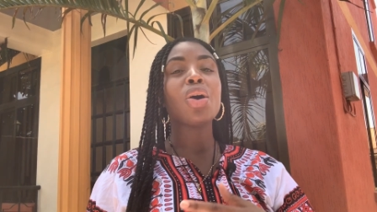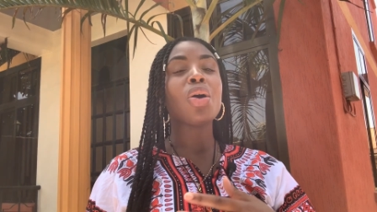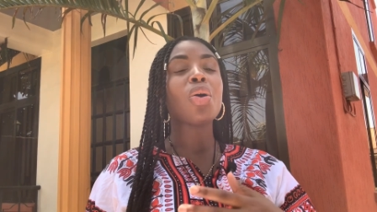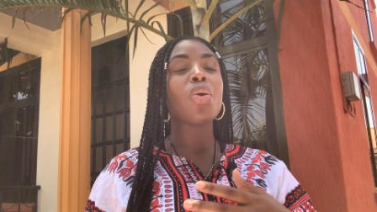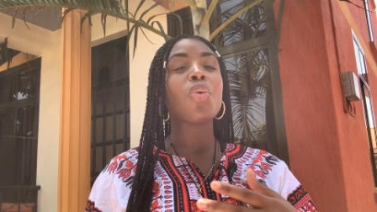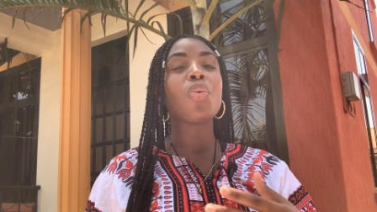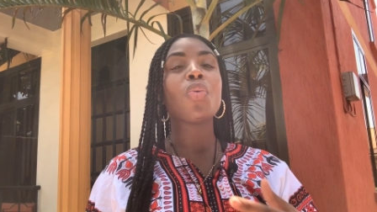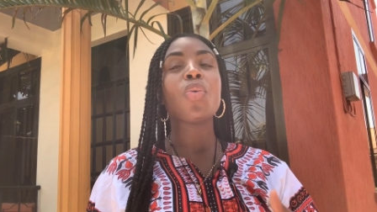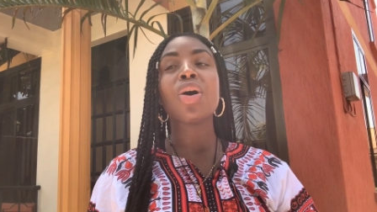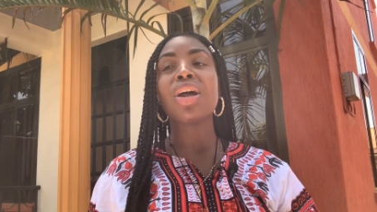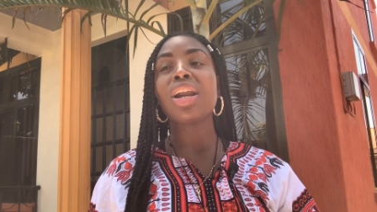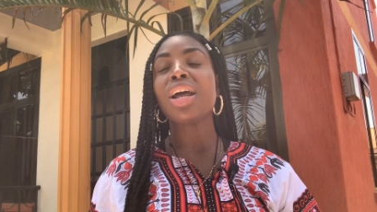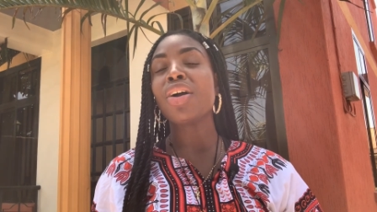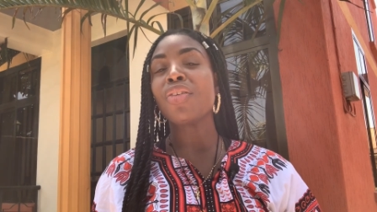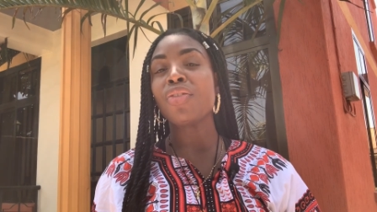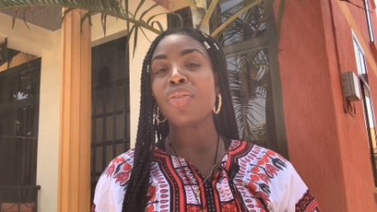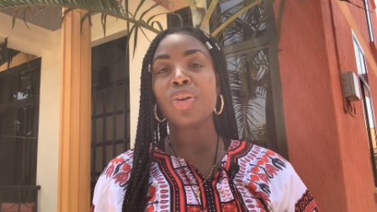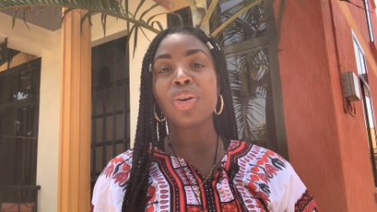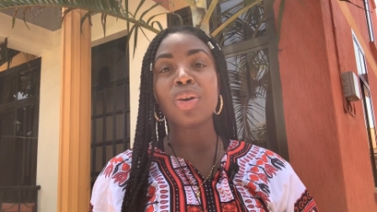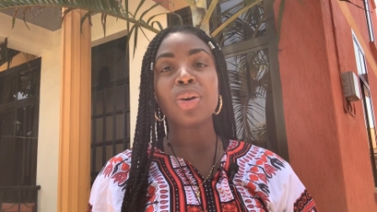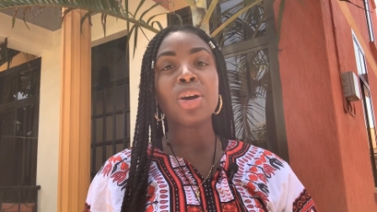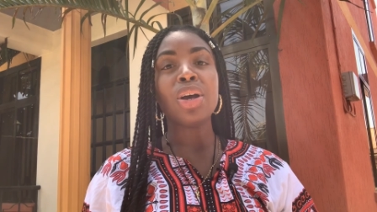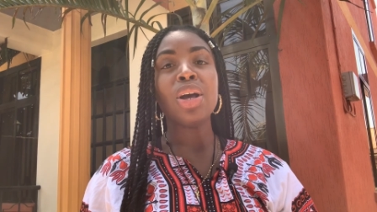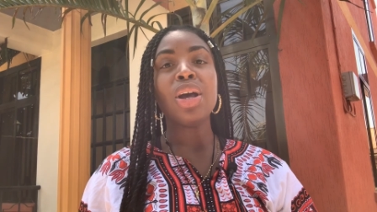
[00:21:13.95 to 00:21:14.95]

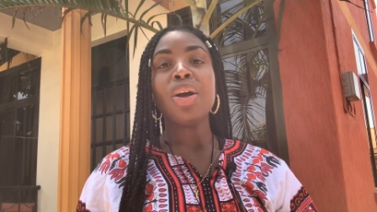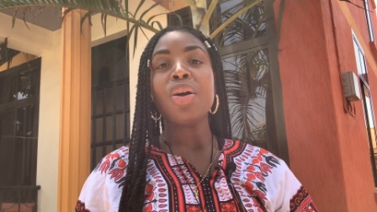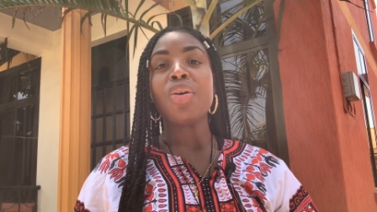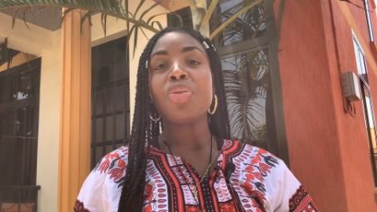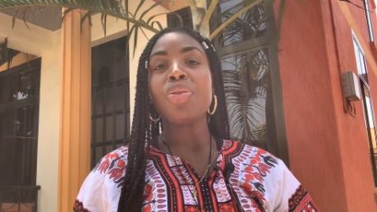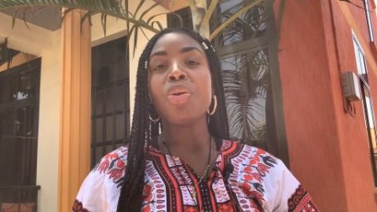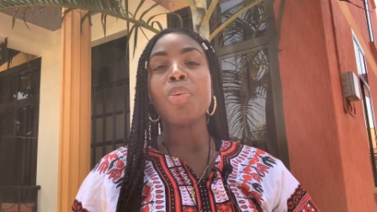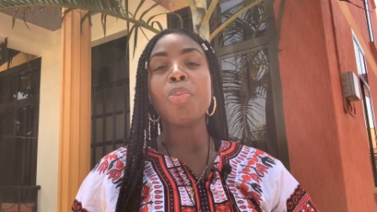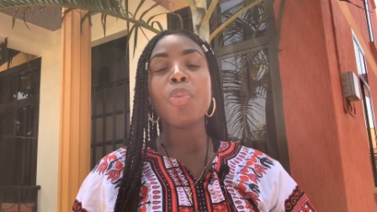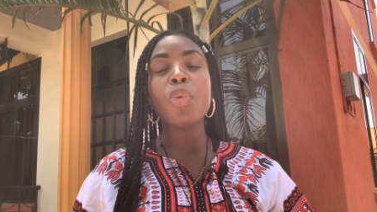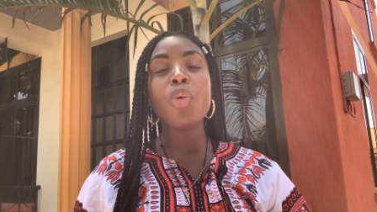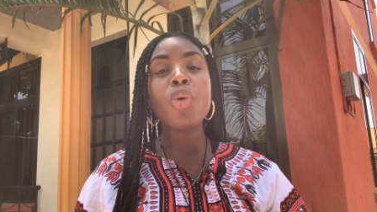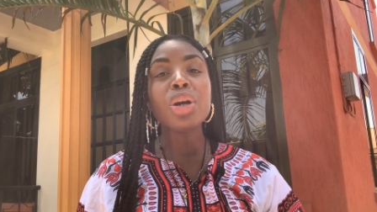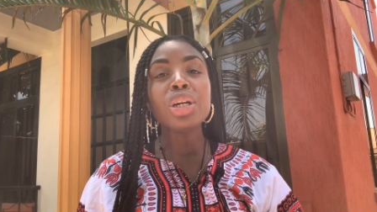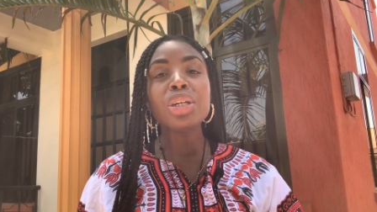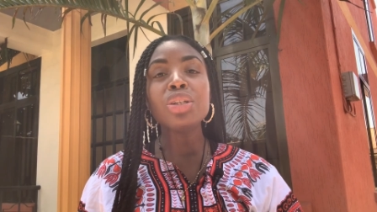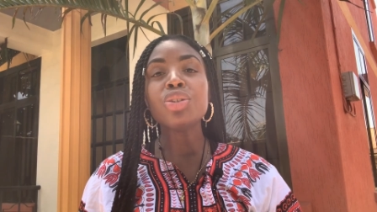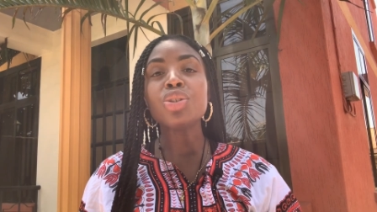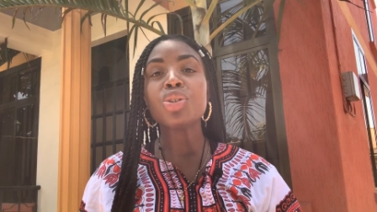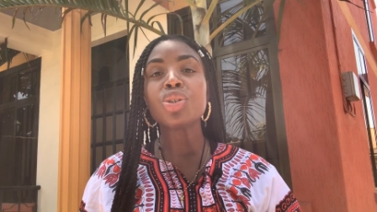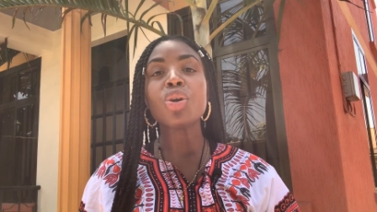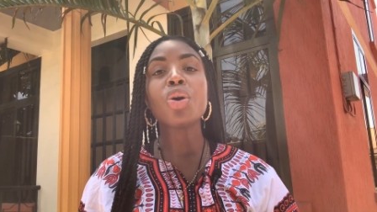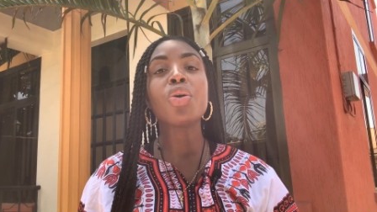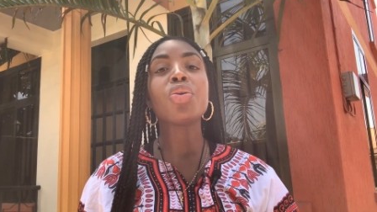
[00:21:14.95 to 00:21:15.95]
whatever, the more you
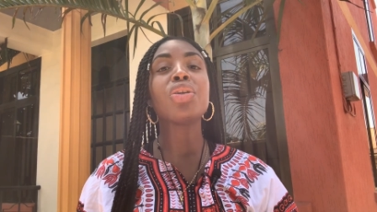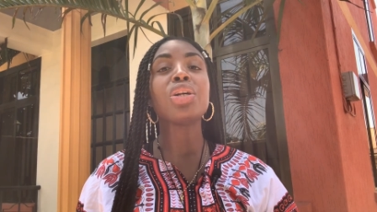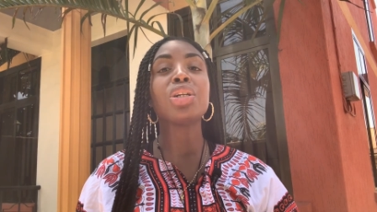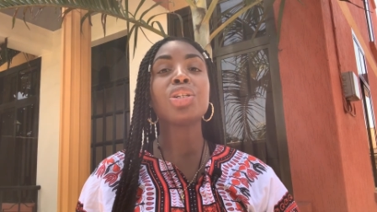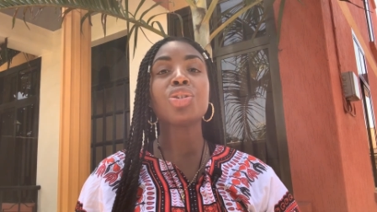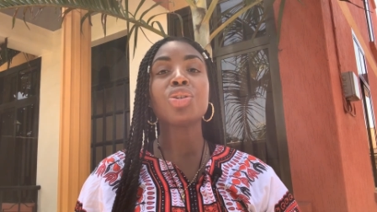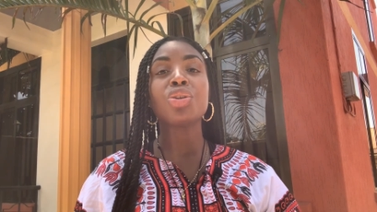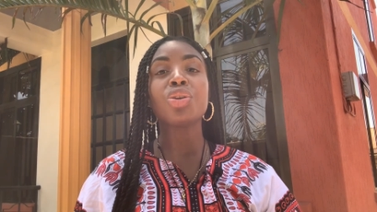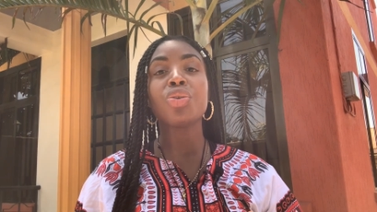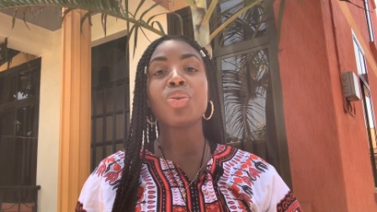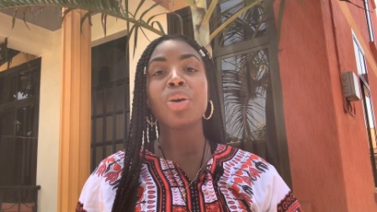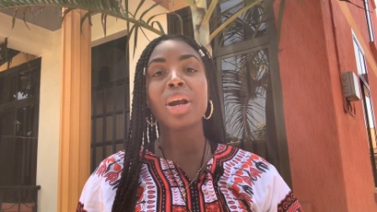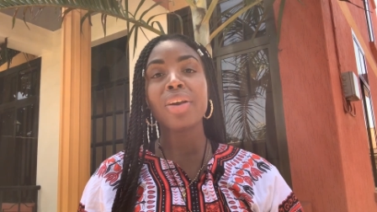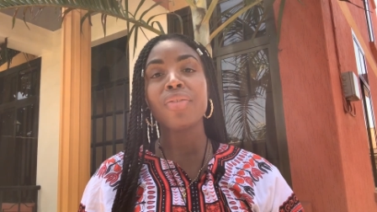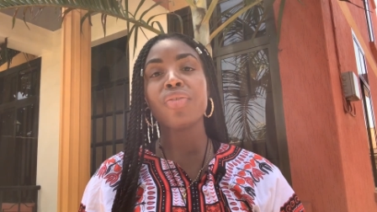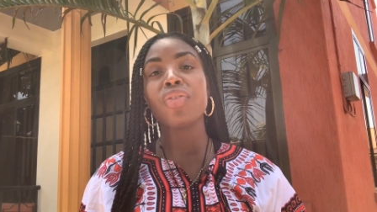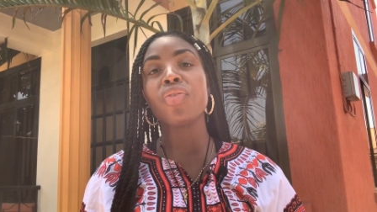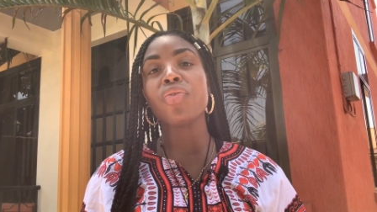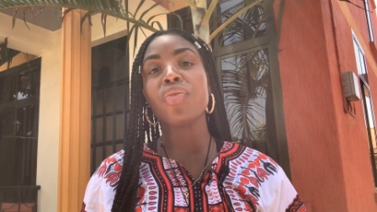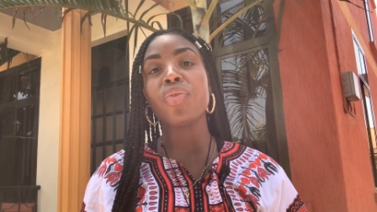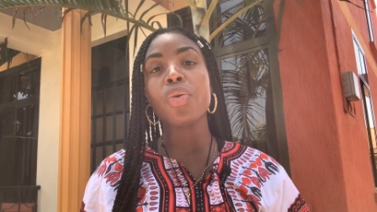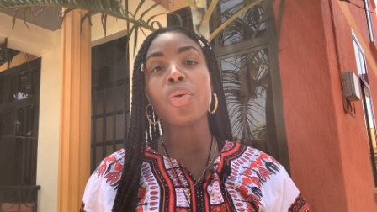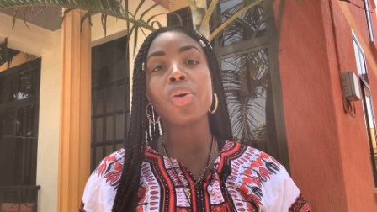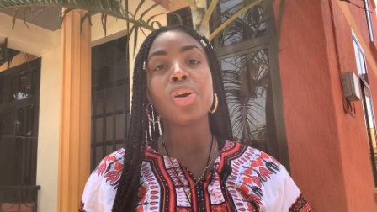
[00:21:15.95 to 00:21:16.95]
show that you're grateful
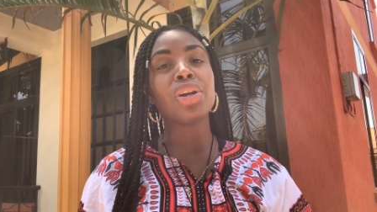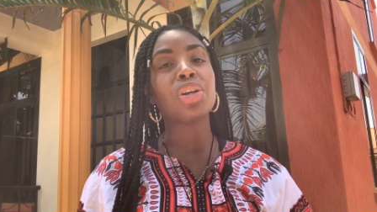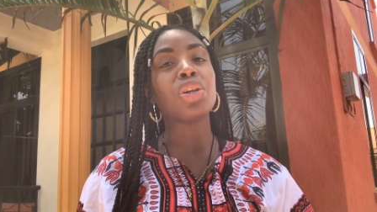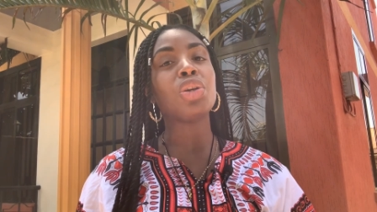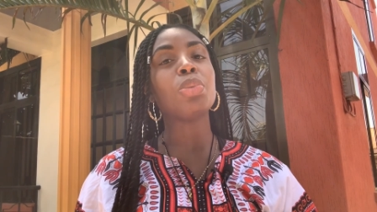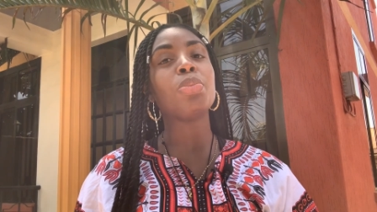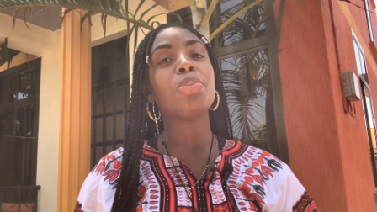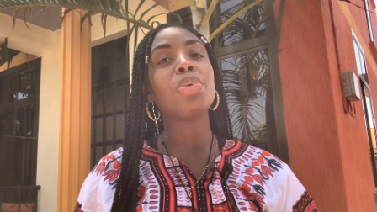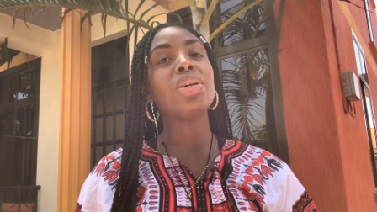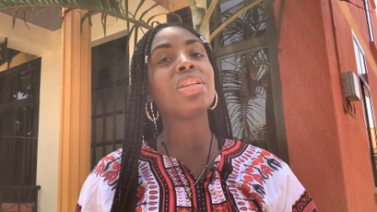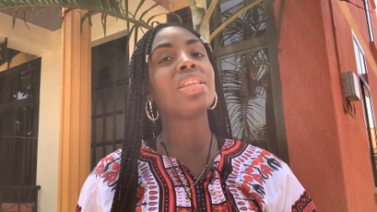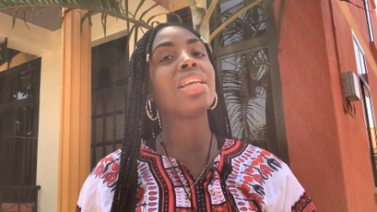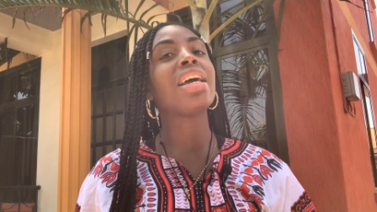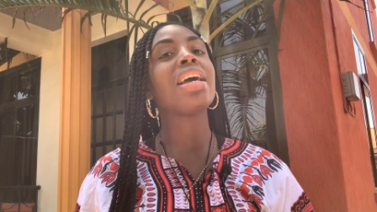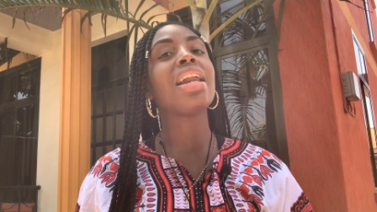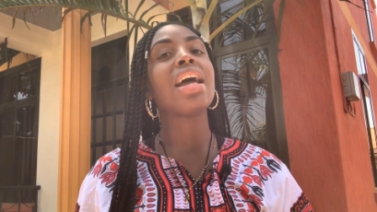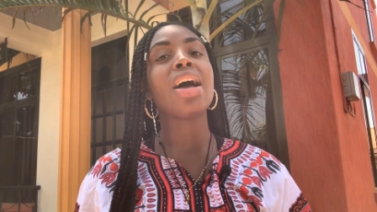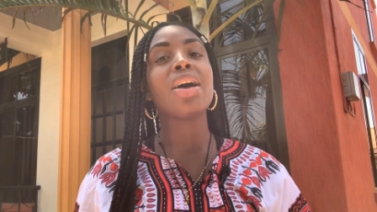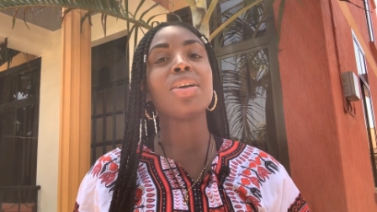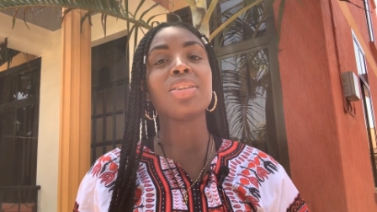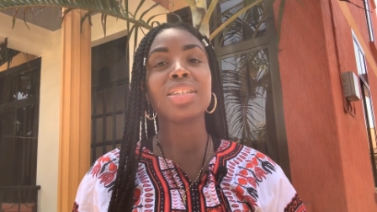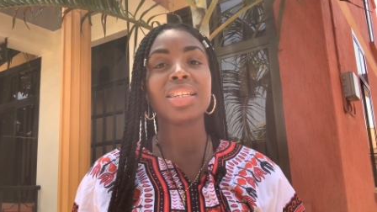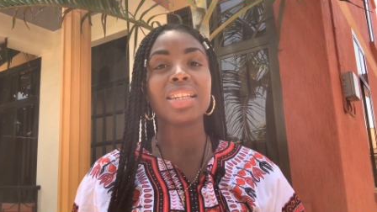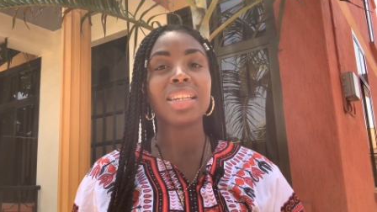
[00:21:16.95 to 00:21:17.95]
for it or you put that
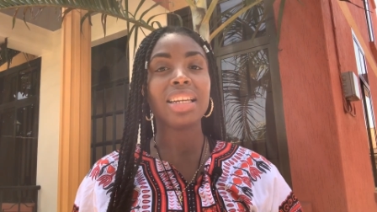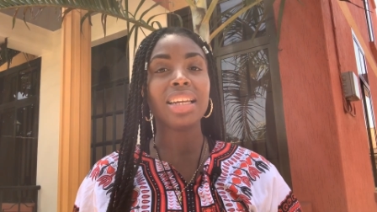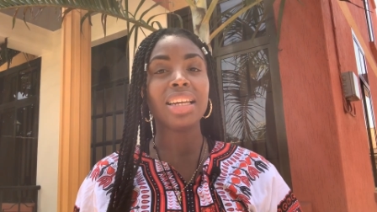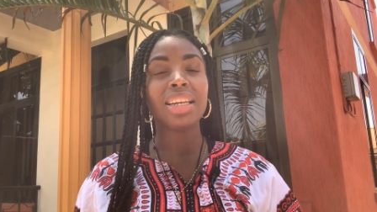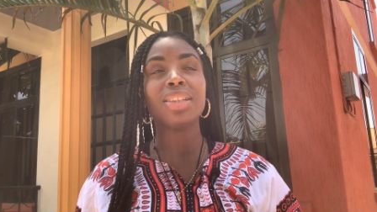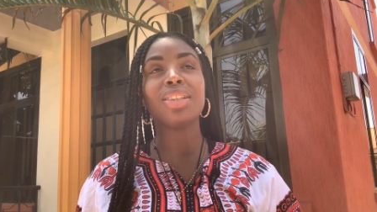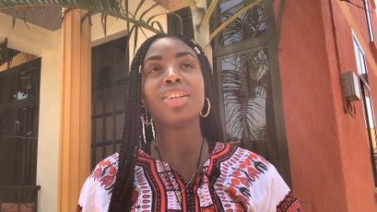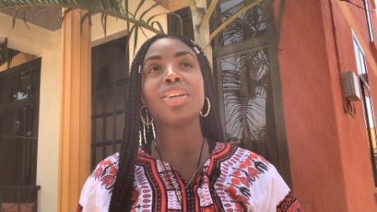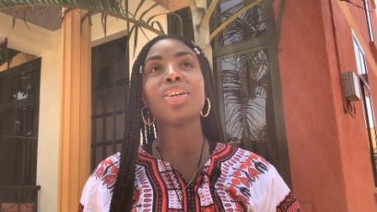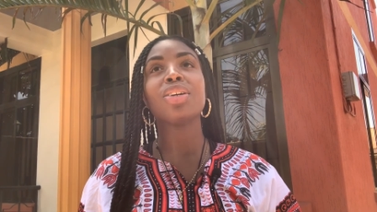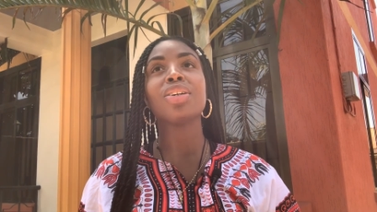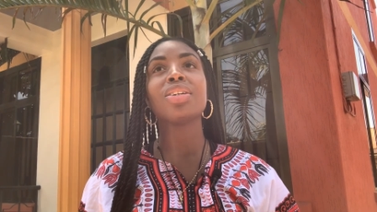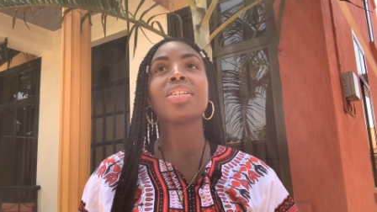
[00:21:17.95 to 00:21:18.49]
out into the ethers,